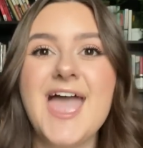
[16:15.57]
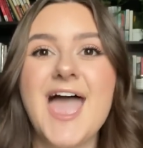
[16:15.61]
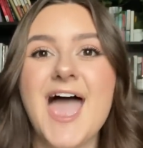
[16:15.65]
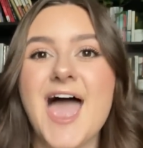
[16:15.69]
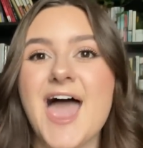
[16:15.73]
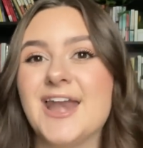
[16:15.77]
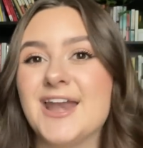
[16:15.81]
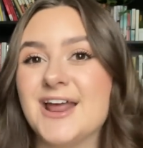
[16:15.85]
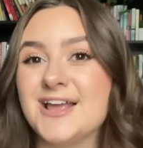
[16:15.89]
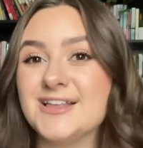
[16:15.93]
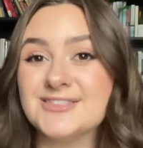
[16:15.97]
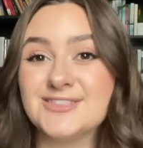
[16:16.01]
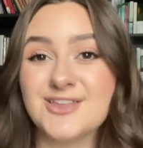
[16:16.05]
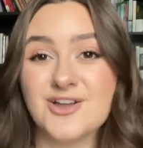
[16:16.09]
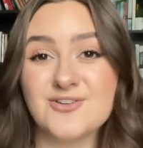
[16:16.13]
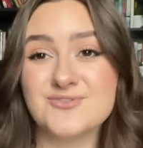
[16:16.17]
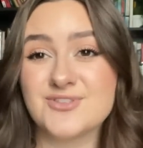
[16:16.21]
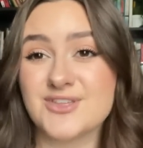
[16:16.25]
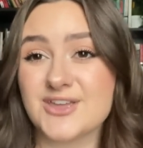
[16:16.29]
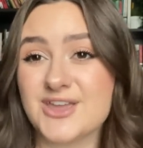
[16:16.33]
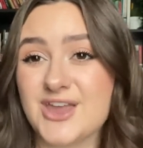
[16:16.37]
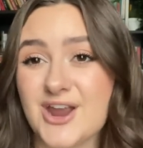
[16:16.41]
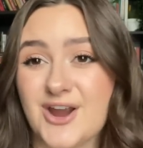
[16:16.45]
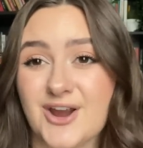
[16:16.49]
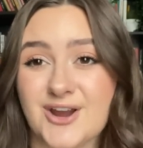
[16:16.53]
And I love
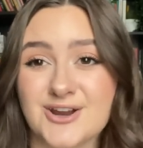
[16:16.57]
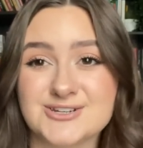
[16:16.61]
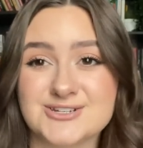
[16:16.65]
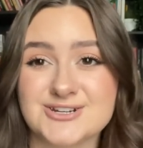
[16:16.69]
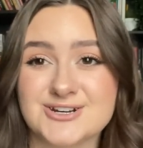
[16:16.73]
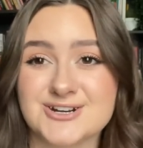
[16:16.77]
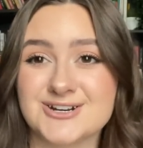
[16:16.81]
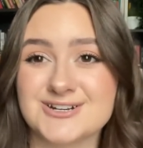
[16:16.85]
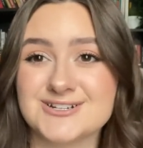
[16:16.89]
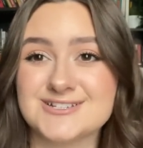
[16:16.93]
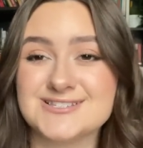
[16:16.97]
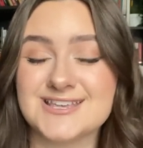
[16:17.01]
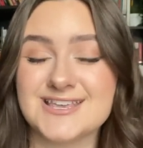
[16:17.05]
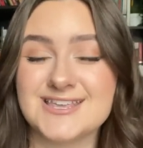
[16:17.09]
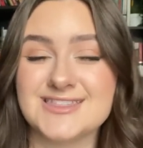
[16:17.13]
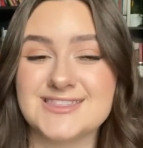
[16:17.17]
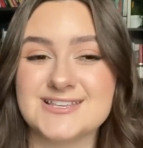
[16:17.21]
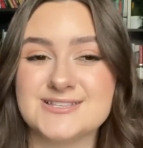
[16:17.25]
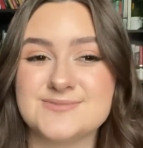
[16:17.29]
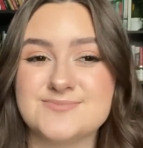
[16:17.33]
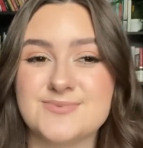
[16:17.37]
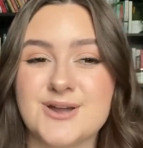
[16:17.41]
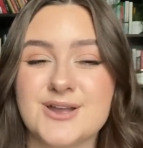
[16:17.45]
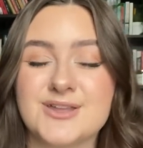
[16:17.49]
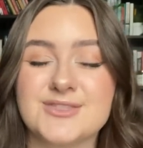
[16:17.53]
the characters in
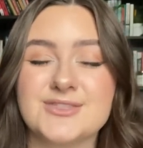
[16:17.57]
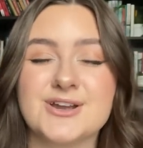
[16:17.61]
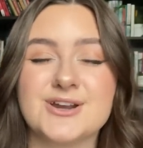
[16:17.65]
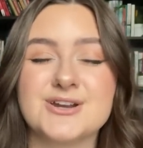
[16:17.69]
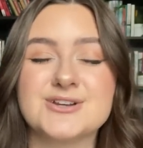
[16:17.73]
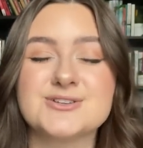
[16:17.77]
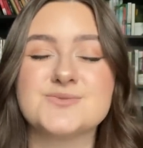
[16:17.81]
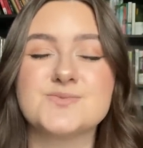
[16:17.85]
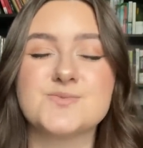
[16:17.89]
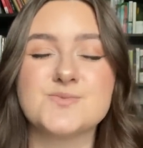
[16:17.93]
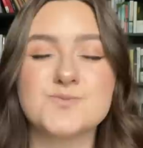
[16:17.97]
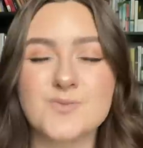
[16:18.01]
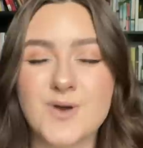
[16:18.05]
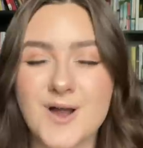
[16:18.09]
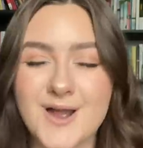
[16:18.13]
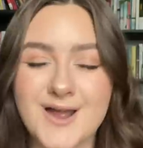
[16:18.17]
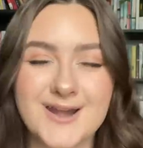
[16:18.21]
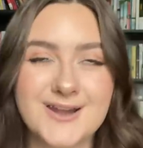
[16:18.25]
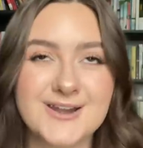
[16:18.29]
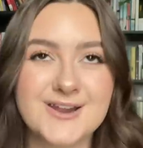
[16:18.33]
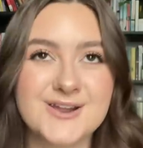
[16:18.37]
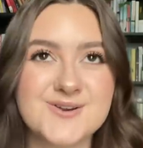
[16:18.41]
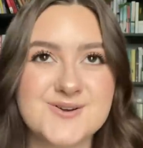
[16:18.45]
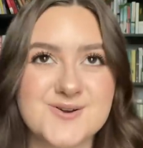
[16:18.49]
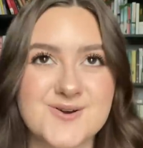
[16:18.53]
this book. There's
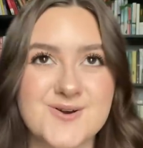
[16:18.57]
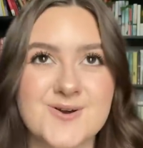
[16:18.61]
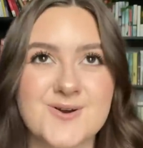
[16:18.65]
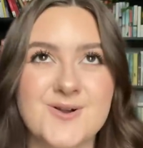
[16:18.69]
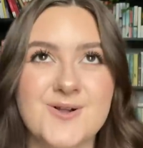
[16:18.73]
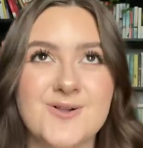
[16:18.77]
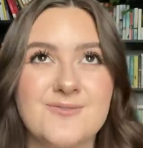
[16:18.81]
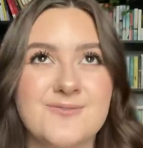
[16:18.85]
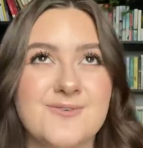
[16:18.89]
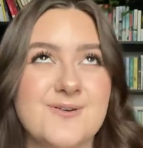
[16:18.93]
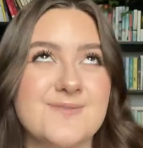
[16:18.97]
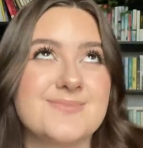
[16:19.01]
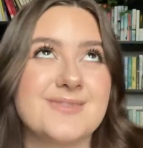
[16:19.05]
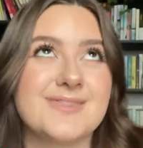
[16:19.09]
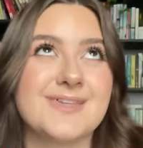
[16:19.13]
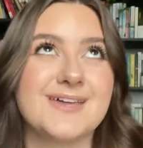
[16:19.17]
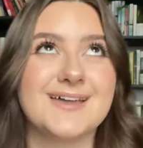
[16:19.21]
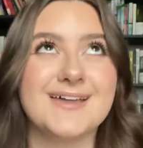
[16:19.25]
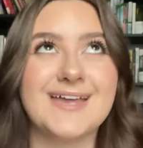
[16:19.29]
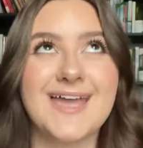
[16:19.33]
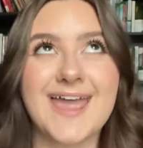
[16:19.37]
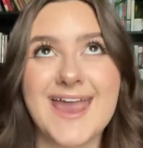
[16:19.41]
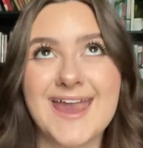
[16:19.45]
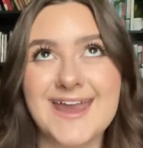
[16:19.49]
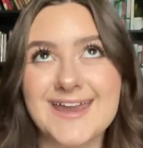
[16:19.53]
one girl from
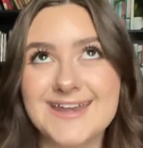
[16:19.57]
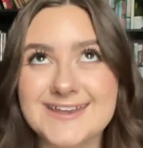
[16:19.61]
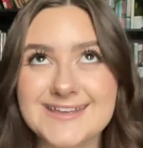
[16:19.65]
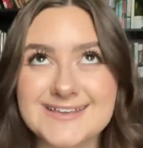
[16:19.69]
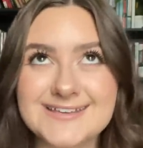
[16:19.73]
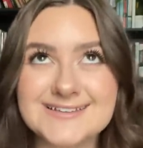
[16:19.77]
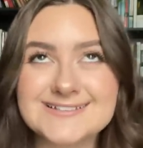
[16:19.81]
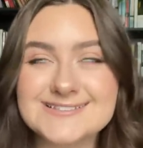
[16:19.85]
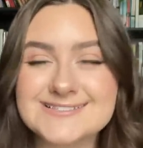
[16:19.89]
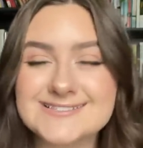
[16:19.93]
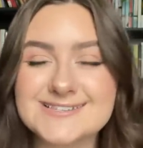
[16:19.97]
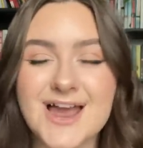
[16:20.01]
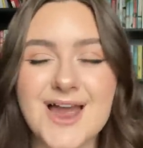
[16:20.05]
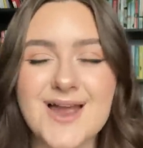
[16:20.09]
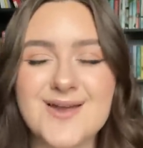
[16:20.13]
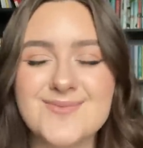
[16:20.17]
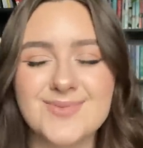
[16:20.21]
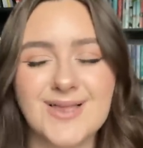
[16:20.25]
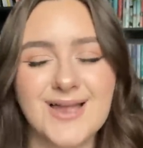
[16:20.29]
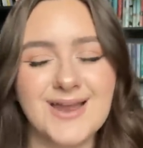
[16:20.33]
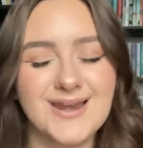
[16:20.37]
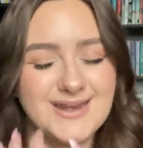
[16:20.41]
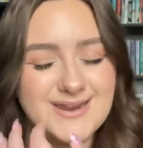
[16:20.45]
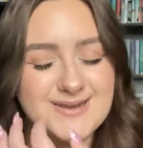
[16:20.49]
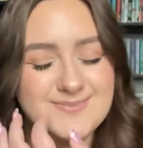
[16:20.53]
the 80s
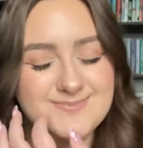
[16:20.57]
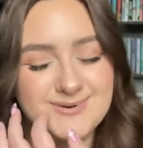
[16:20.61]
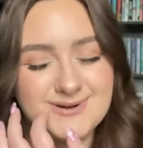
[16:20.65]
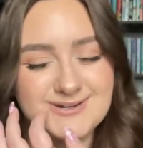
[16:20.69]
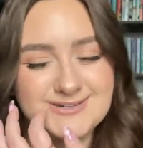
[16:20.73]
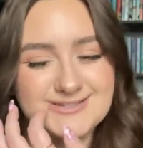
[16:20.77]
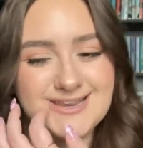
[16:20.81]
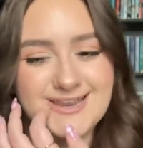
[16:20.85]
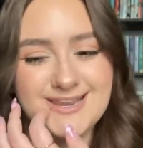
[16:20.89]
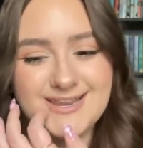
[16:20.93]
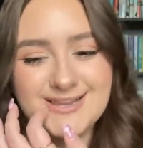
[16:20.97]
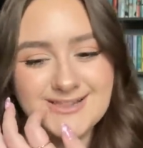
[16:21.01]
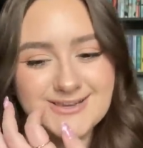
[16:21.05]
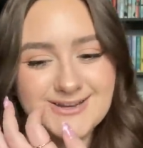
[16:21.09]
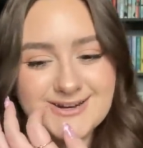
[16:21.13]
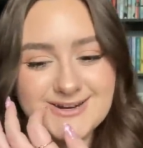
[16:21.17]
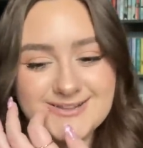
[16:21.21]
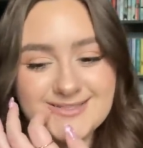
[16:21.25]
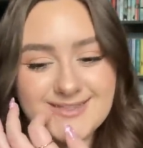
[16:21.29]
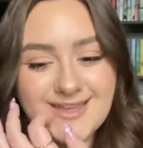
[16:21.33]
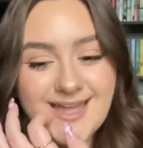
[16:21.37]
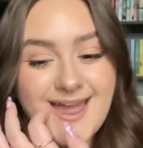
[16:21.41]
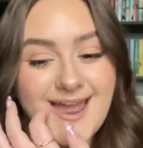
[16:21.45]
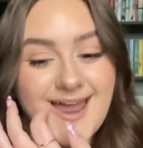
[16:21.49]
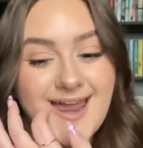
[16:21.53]
timeline in particular
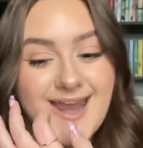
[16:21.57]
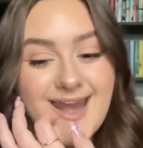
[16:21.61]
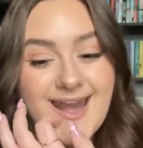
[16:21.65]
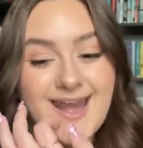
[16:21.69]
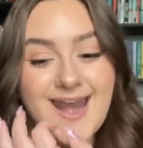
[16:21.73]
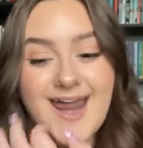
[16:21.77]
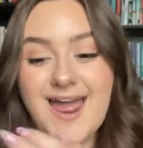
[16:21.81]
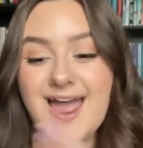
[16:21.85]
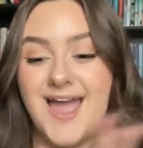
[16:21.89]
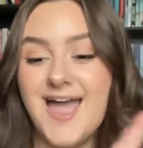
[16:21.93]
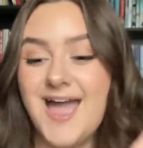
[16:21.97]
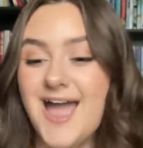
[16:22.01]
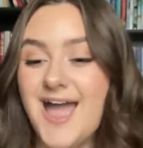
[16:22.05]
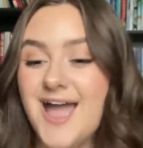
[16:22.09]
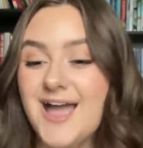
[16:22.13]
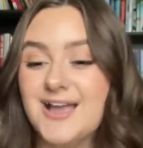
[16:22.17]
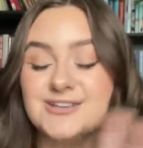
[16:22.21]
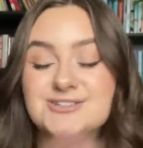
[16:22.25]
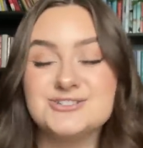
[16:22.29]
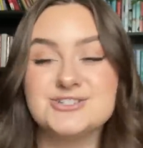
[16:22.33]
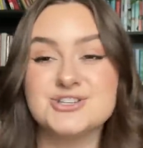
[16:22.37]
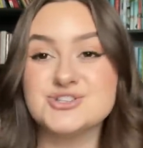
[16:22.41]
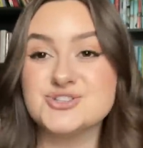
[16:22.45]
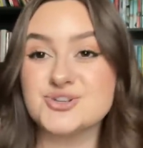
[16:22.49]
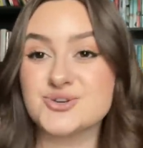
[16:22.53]
that
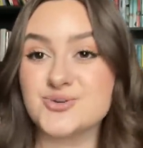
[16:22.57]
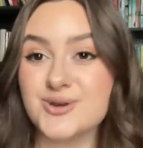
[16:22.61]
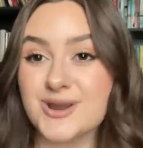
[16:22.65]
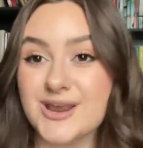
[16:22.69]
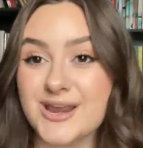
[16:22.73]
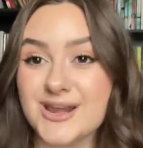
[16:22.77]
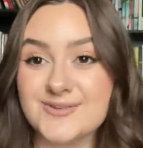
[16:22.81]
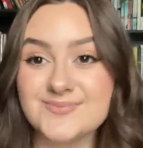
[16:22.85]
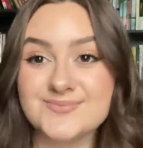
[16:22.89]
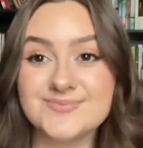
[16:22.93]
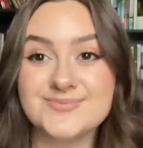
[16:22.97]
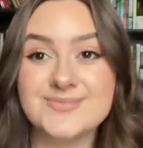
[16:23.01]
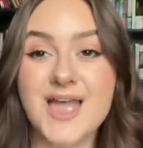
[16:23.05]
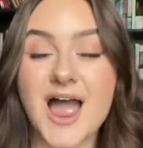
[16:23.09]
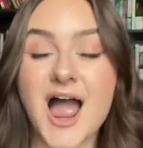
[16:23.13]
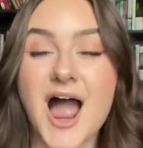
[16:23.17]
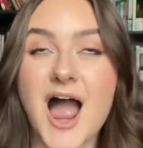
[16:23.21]
she's a queen.